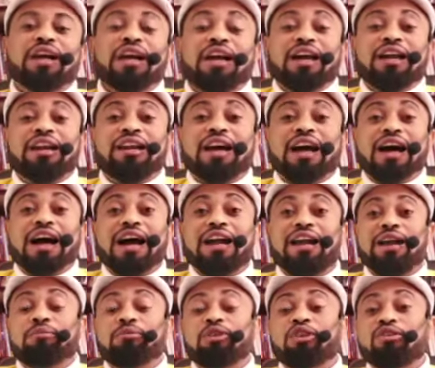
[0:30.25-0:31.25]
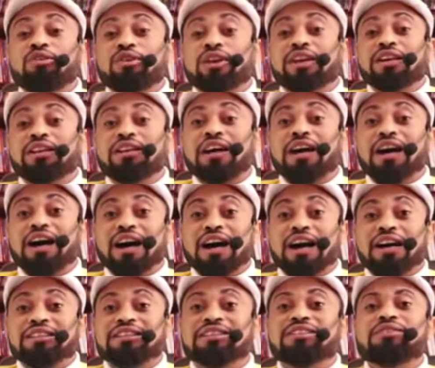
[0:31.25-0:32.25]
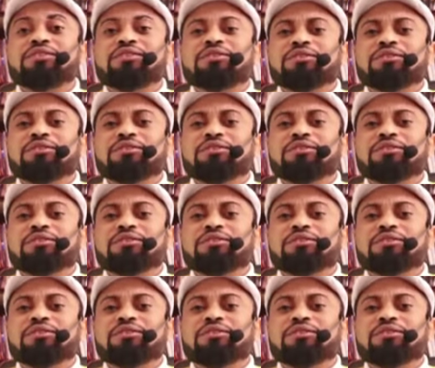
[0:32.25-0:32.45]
and I am looking at